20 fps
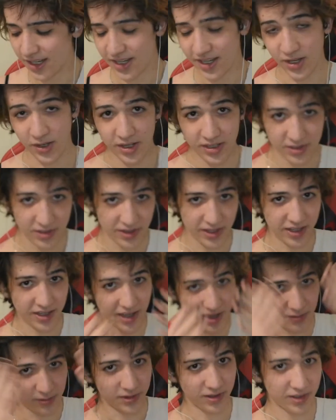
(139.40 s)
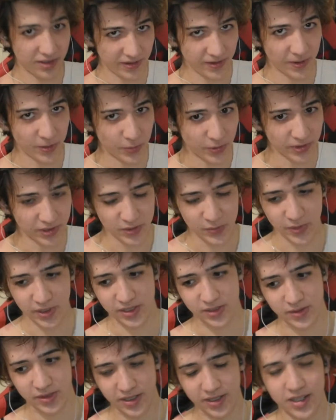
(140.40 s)
need to like have a clear workspace,
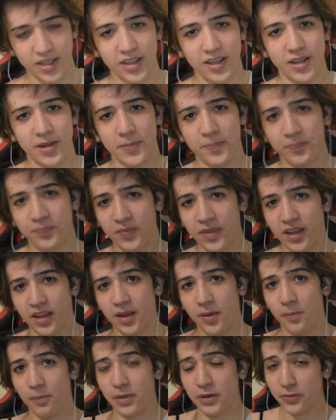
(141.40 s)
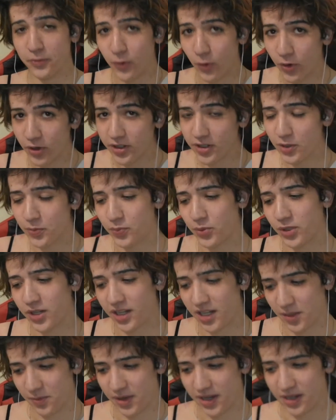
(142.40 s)
right? Before you put
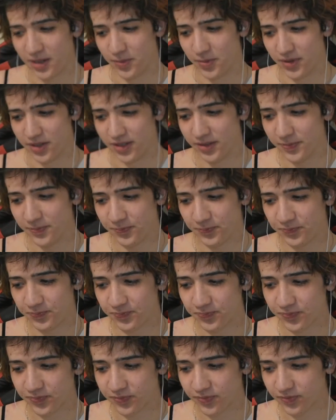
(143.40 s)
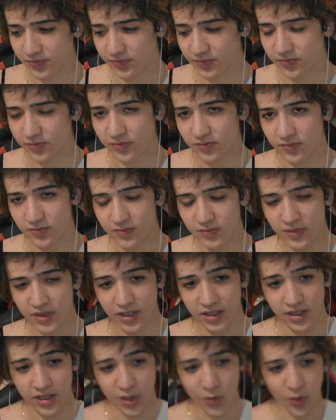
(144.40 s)
any makeup on,
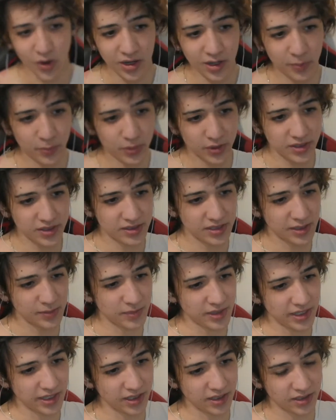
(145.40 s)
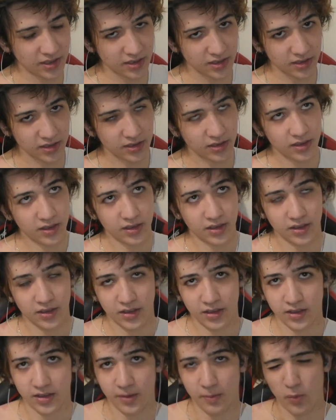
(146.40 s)
you wanna put some like
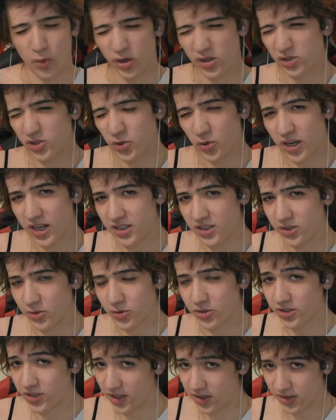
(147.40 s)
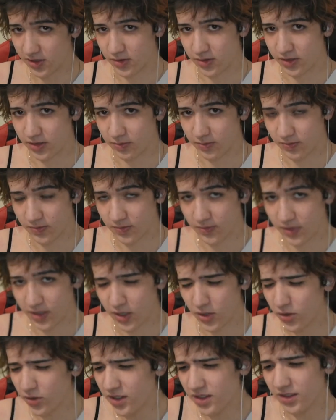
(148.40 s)
moisturizer or sunscreen. You
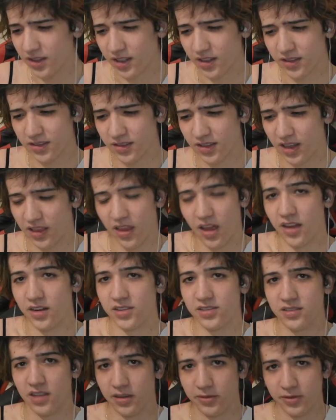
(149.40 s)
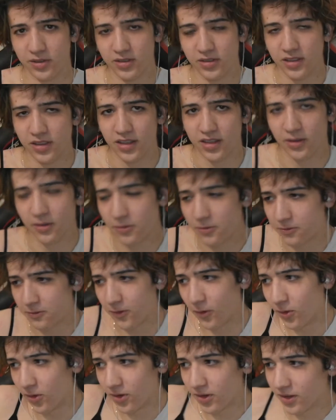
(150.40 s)
don't need like a lot of stuff. You don't need like a
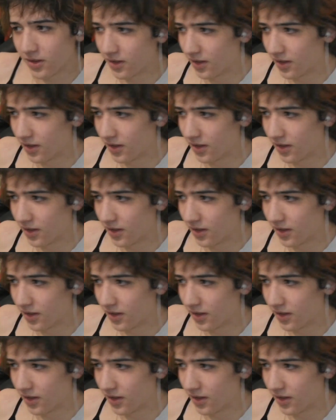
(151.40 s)
full